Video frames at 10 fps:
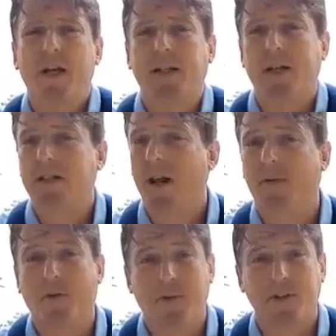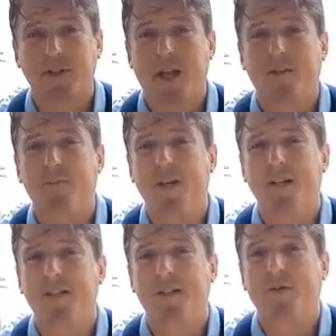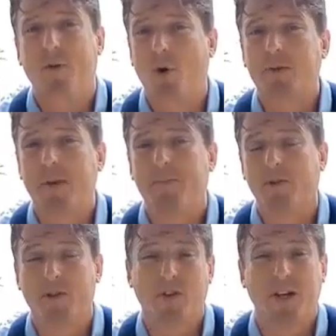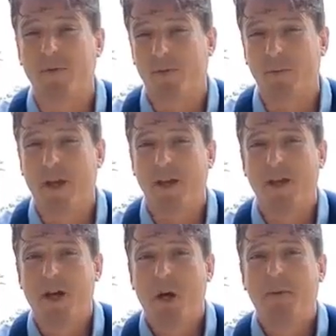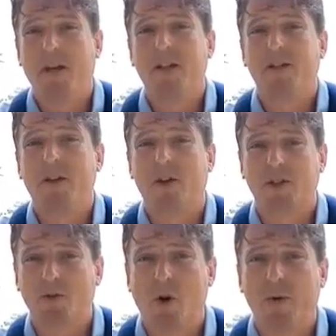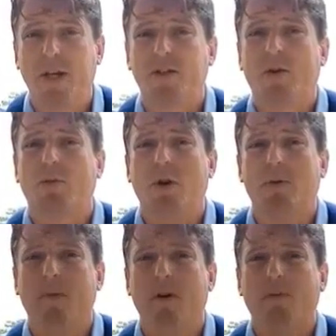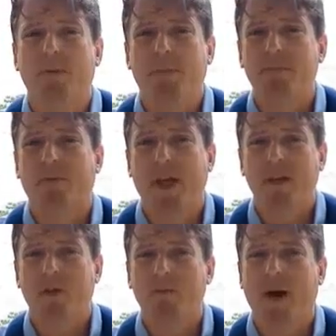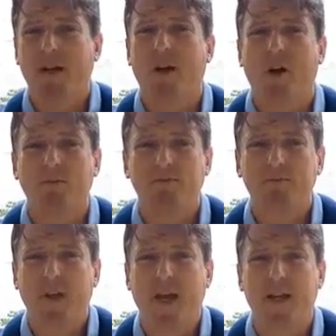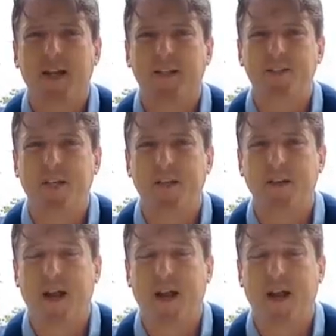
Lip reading: it doesn't ever feel safe, because for most people, and certainly didn't for me, because you're still going into a room with people that you might know and see.